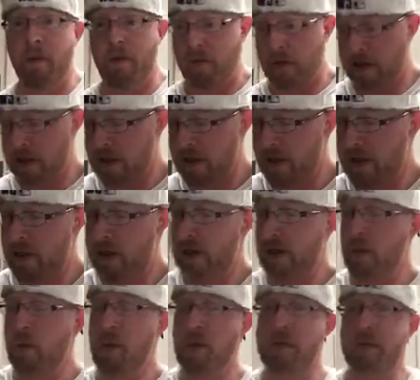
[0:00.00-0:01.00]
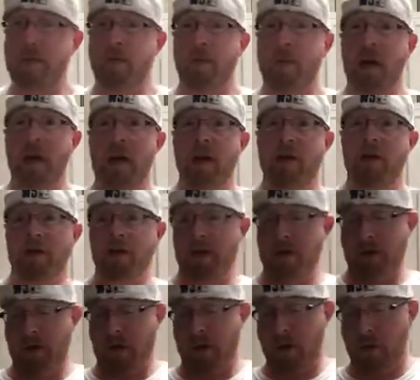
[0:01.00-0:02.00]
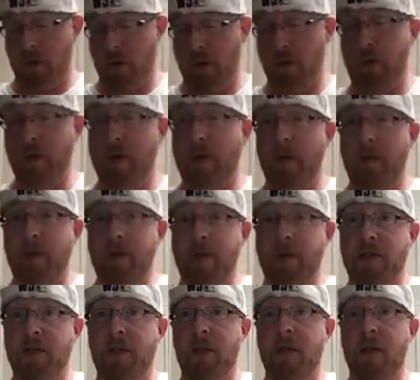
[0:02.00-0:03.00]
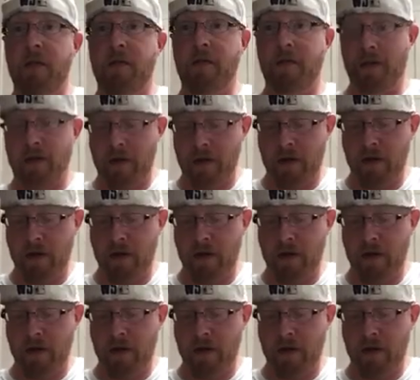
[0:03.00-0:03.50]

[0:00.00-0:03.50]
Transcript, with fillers: but uh, you'll want your main energy drink cold, which I'm going to chill off.